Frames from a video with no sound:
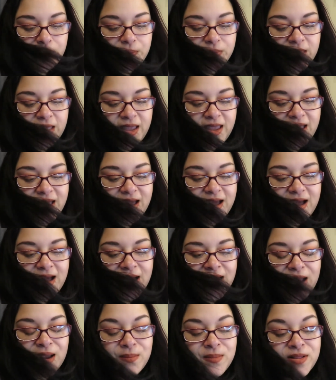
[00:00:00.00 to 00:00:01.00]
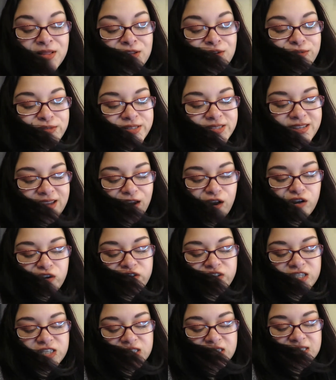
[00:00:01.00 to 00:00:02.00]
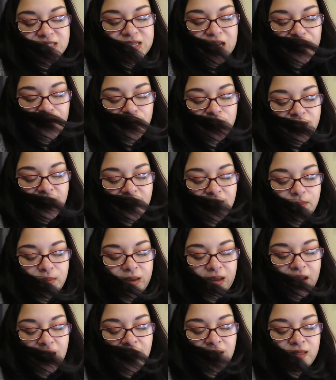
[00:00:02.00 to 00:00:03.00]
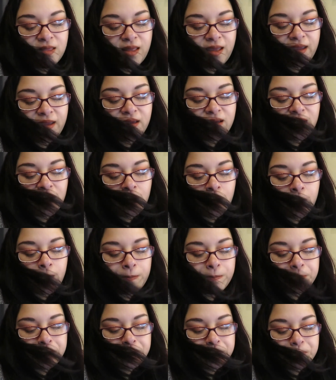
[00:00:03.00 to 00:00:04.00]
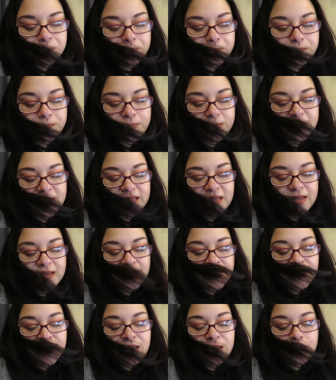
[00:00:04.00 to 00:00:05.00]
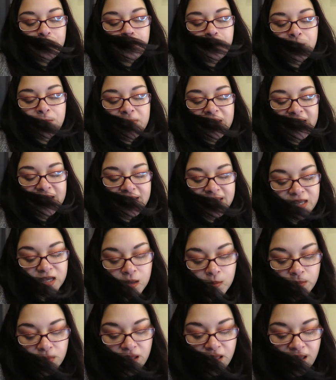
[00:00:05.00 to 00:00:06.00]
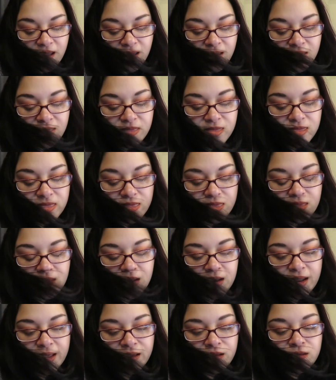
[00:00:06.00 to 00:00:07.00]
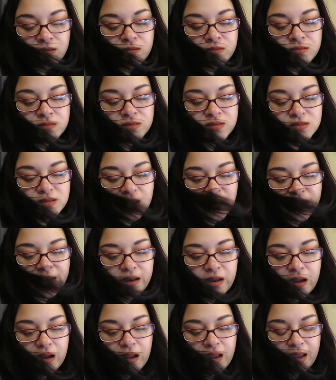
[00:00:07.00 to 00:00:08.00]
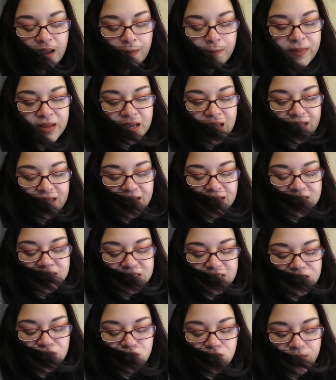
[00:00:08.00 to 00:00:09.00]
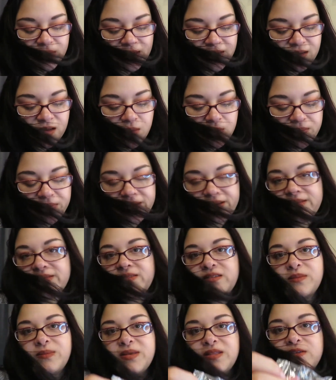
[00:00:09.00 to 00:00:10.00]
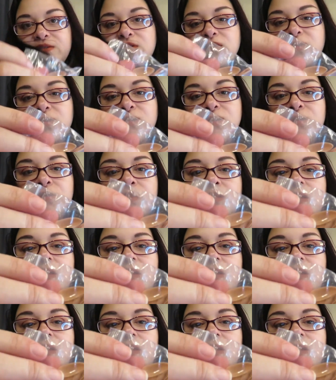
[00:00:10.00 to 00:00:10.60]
like i'm a little scared just because i don't like me i like um medium length nails and I, I mean I guess these are medium but to me they look a little